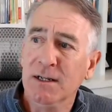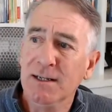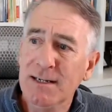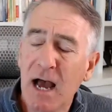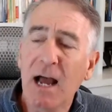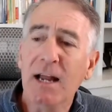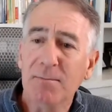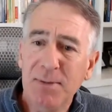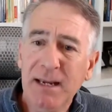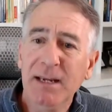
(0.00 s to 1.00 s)

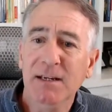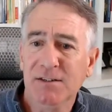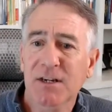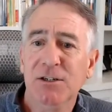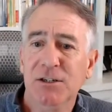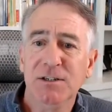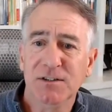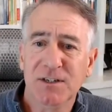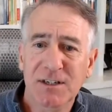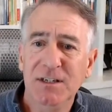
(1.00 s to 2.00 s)
not paying attention
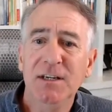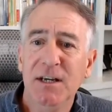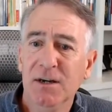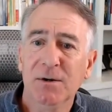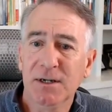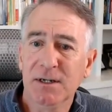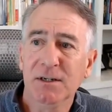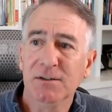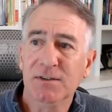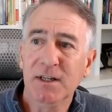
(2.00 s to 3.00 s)
to key
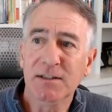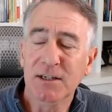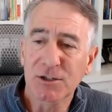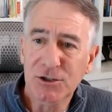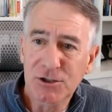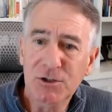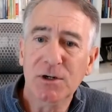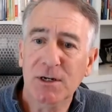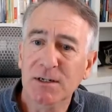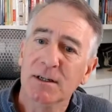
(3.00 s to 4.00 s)
areas that they
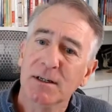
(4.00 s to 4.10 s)
should,